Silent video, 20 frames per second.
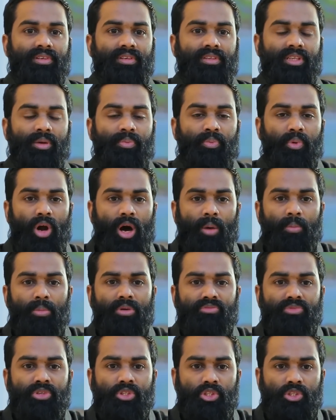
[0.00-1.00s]
The
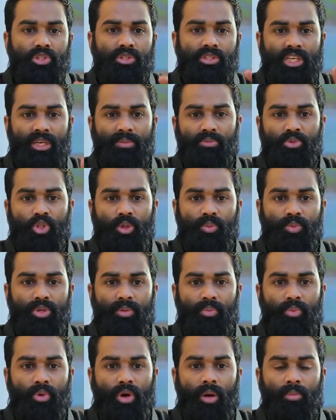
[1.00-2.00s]
problem which seems to be
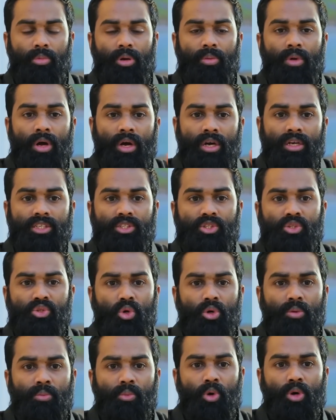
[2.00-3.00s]
a problem is
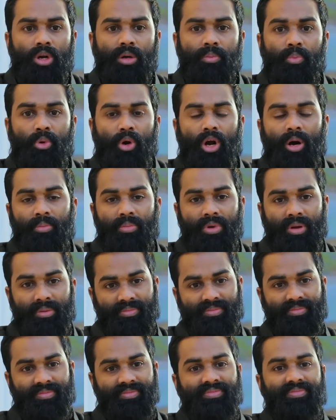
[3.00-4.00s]
no more a
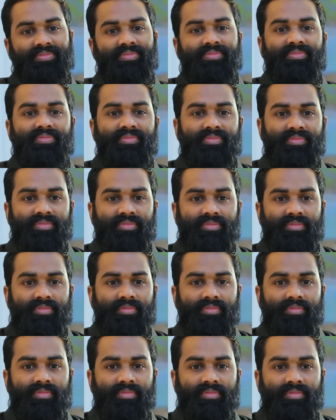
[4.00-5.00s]
problem.
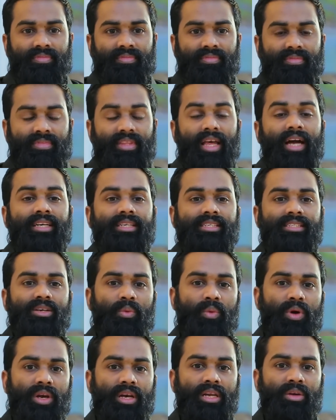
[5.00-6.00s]
That is the
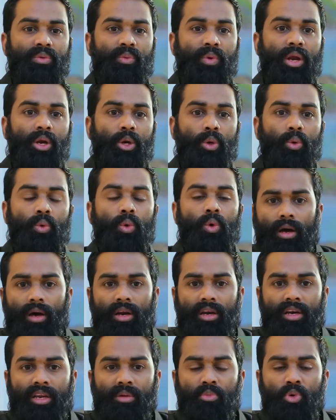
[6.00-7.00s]
only way to
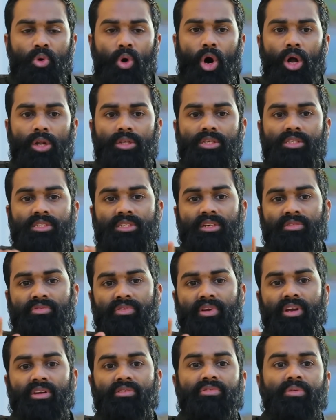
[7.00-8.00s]
remove all the
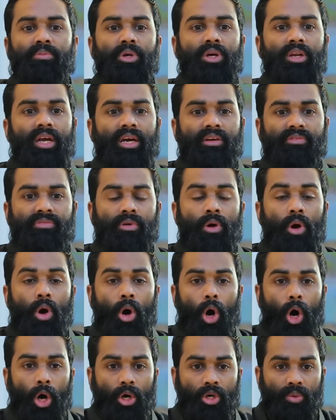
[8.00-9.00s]
suffering from your life,
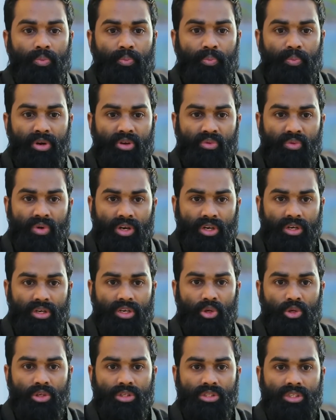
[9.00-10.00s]
or to prevent
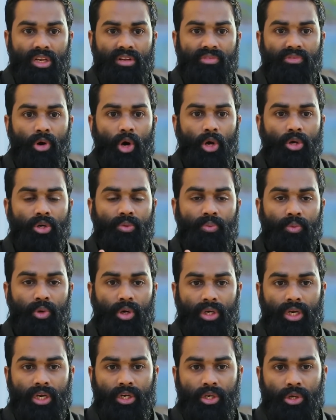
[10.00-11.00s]
yourself or to
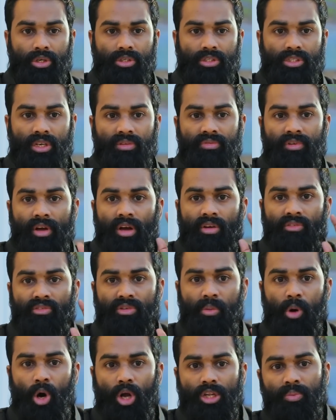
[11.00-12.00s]
protect yourself
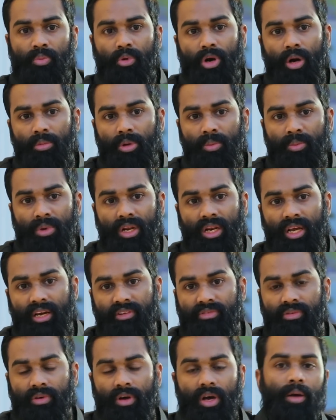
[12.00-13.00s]
from all the problem in your life.
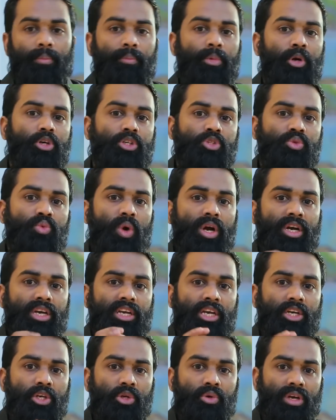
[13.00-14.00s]
Because one
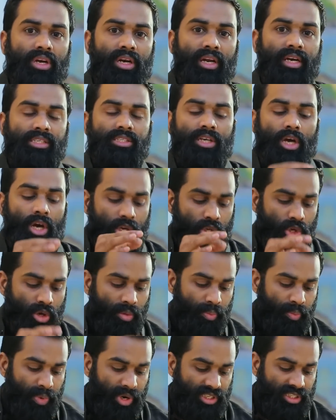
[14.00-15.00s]
need to realize your
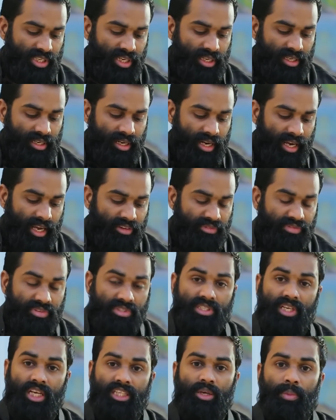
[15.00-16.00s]
present life is
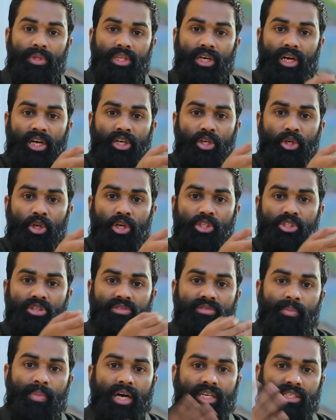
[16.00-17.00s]
nothing but the continuation of
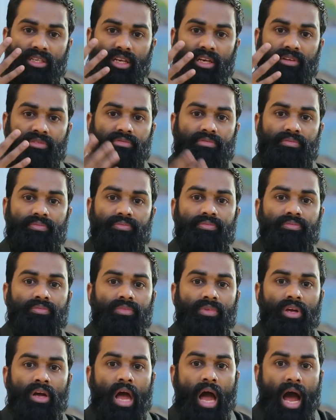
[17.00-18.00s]
the past life.
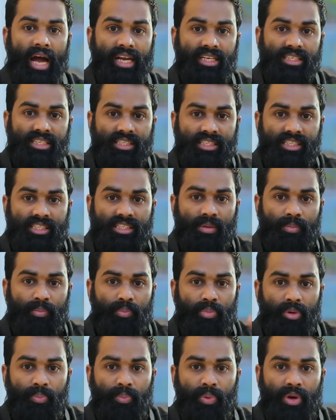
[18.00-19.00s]
And this is a
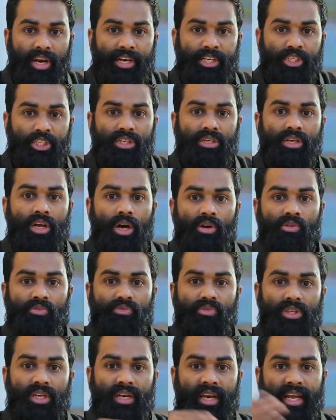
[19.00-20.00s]
preparation
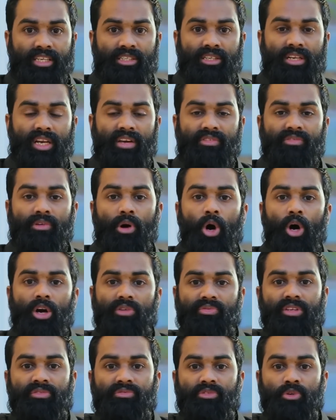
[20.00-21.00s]
for the next life or
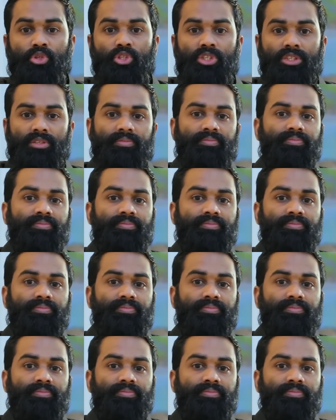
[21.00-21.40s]
for the future.